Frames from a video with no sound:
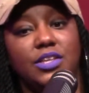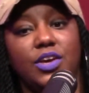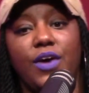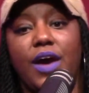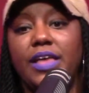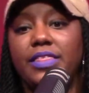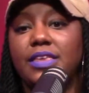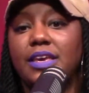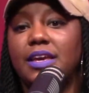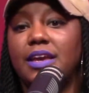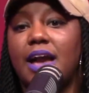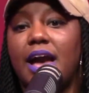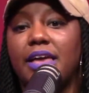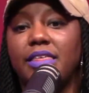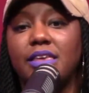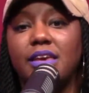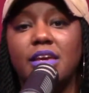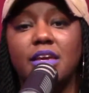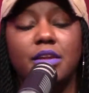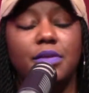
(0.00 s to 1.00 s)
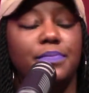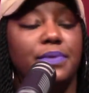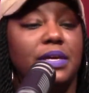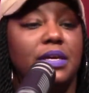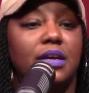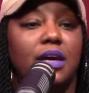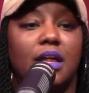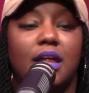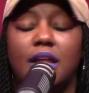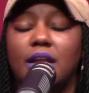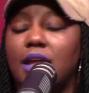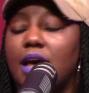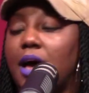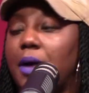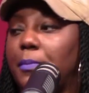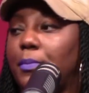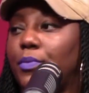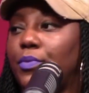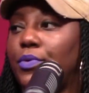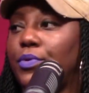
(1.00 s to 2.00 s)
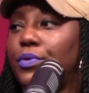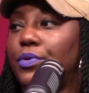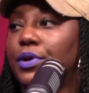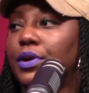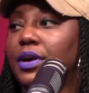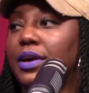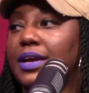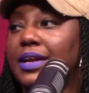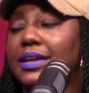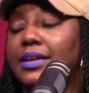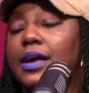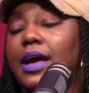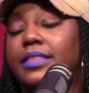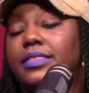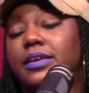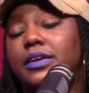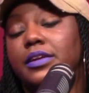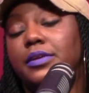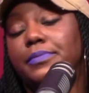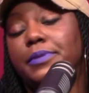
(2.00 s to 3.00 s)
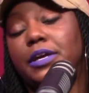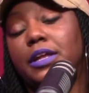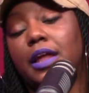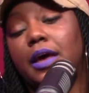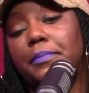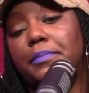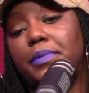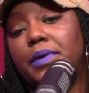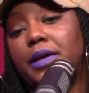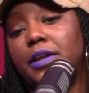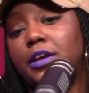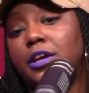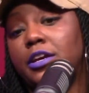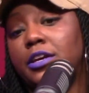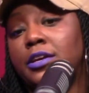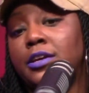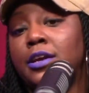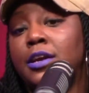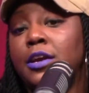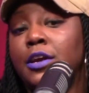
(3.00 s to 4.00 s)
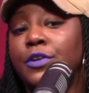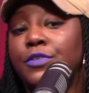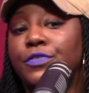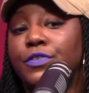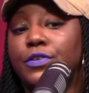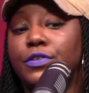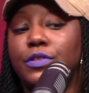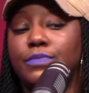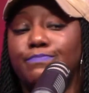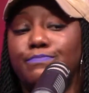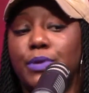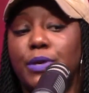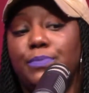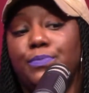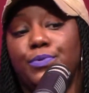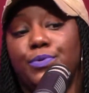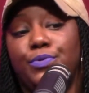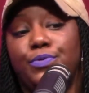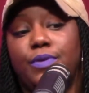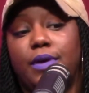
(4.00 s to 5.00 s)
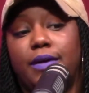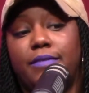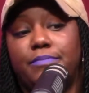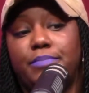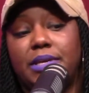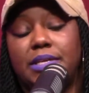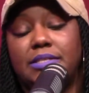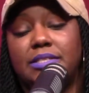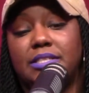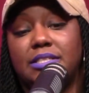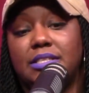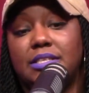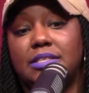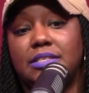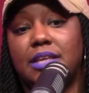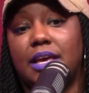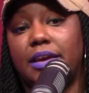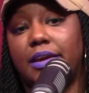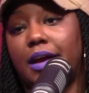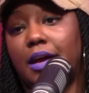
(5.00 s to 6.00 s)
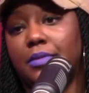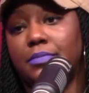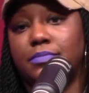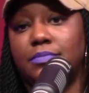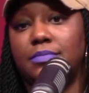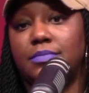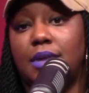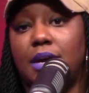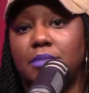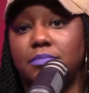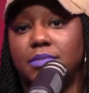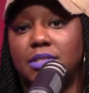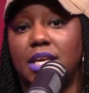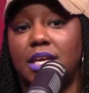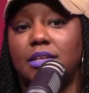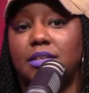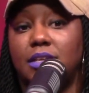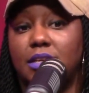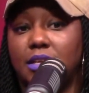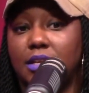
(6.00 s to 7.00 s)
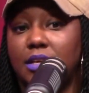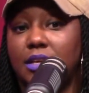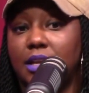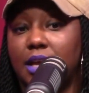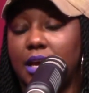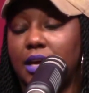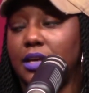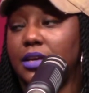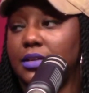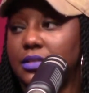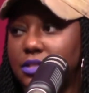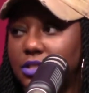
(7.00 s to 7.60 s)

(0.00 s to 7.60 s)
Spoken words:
So I think it'll be a lot more. I think it'll be a lot better for people who have businesses. Like I'm technically like.